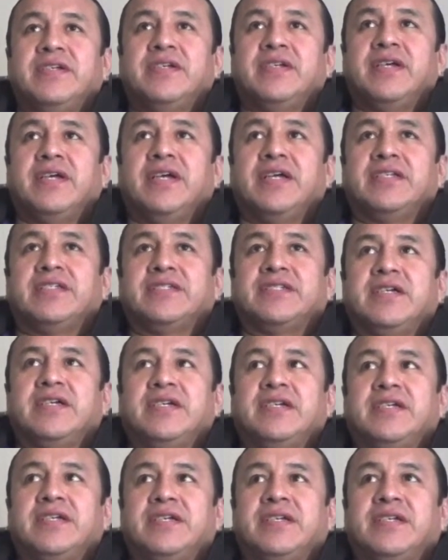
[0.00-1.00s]
as
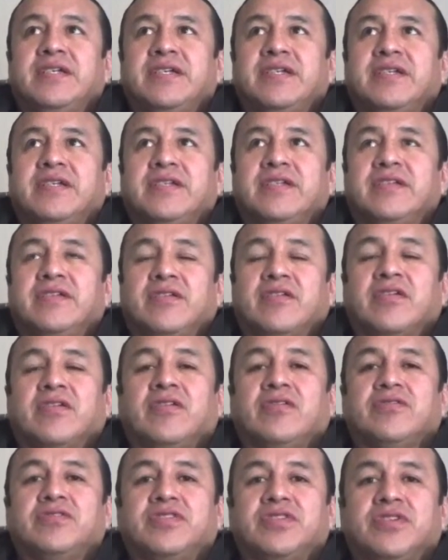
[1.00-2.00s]
our
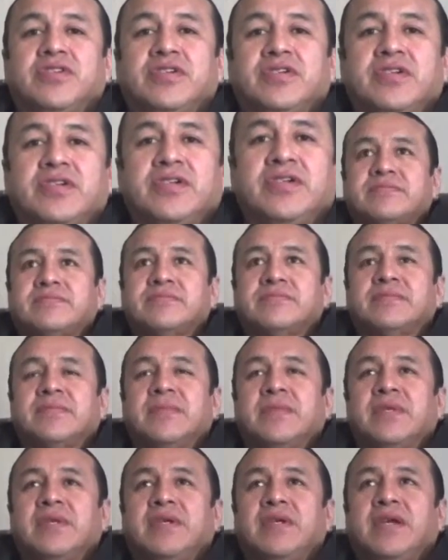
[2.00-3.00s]
culture.
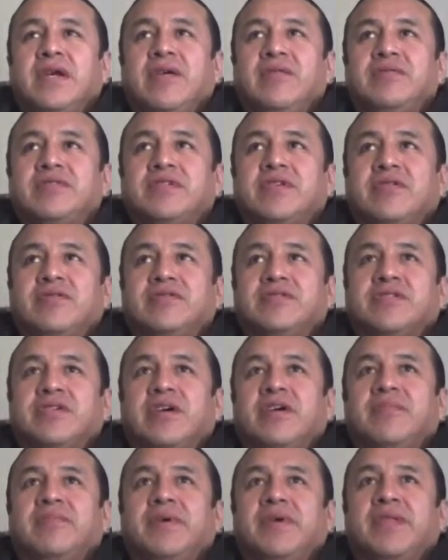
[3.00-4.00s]
I was always
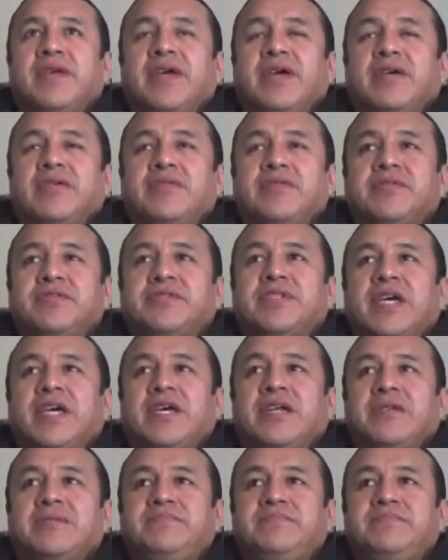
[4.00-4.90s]
taught by the elders that